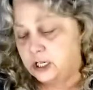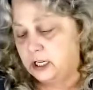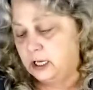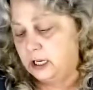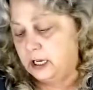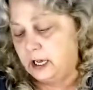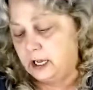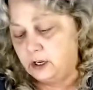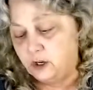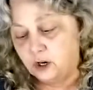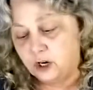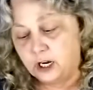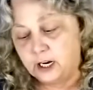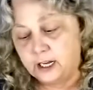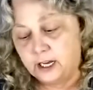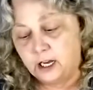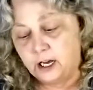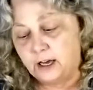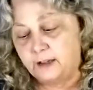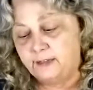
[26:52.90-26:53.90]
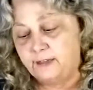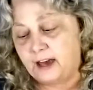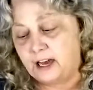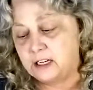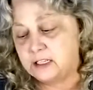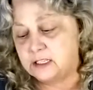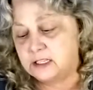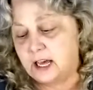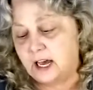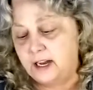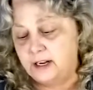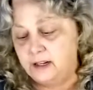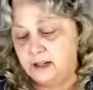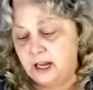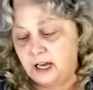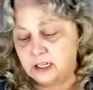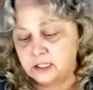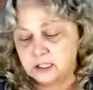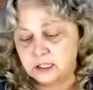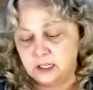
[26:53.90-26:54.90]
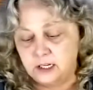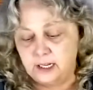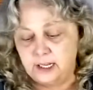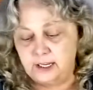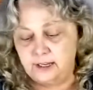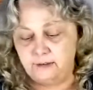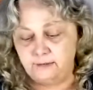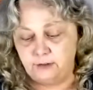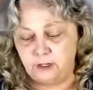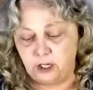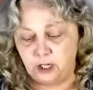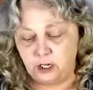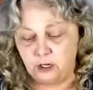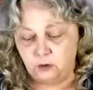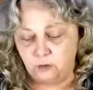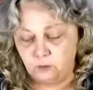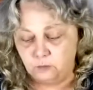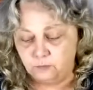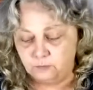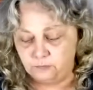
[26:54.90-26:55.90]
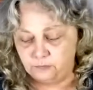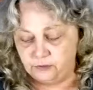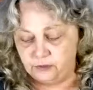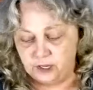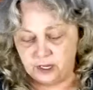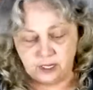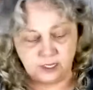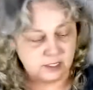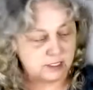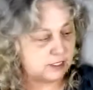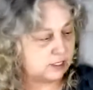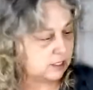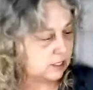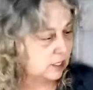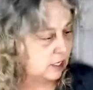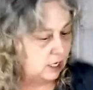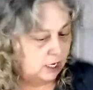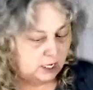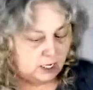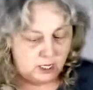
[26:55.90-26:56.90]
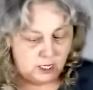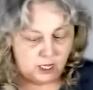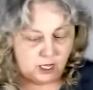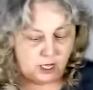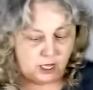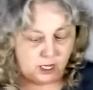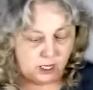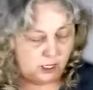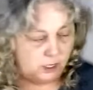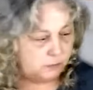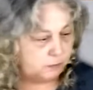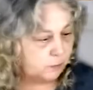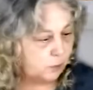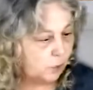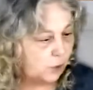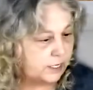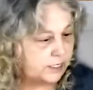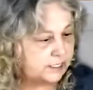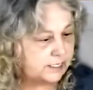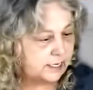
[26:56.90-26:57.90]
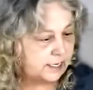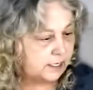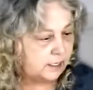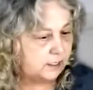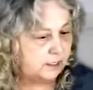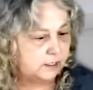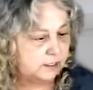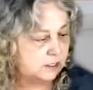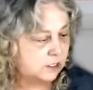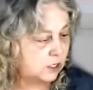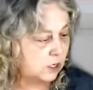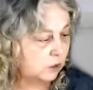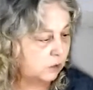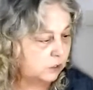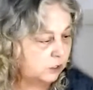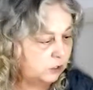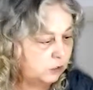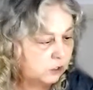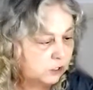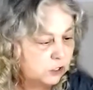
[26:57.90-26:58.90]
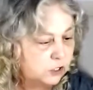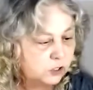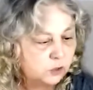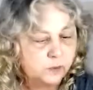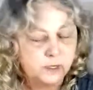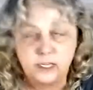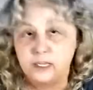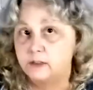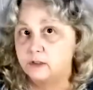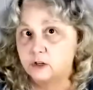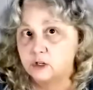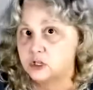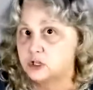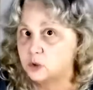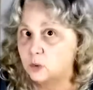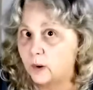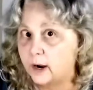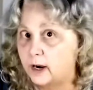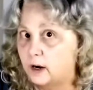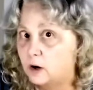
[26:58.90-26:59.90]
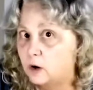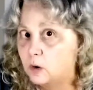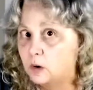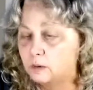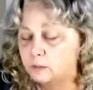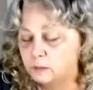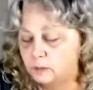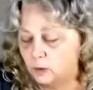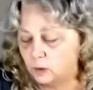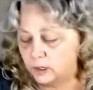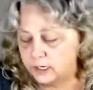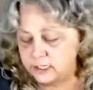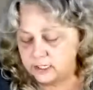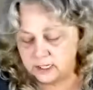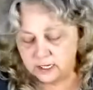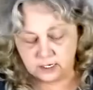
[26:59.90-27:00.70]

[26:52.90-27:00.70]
And you're going to cut that side, and that's going to give you this pointed. So you can do it either squared or pointed.